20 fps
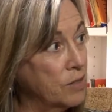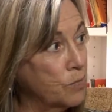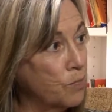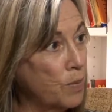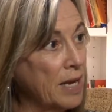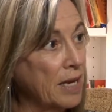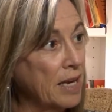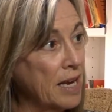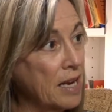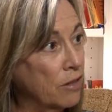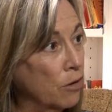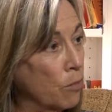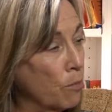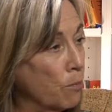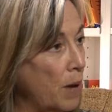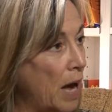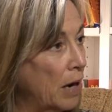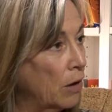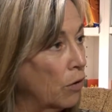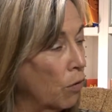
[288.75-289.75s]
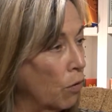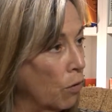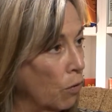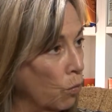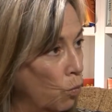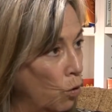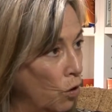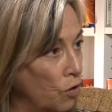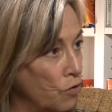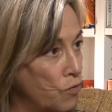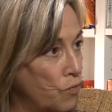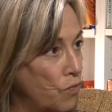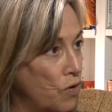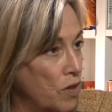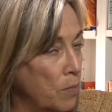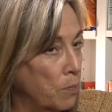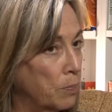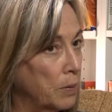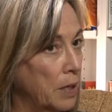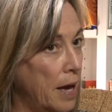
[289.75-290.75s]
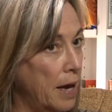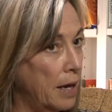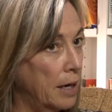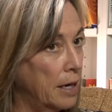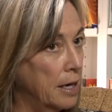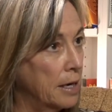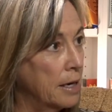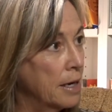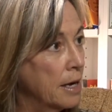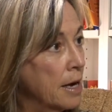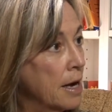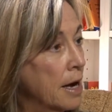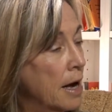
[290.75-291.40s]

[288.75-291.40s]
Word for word: as being either better or worse for the planet,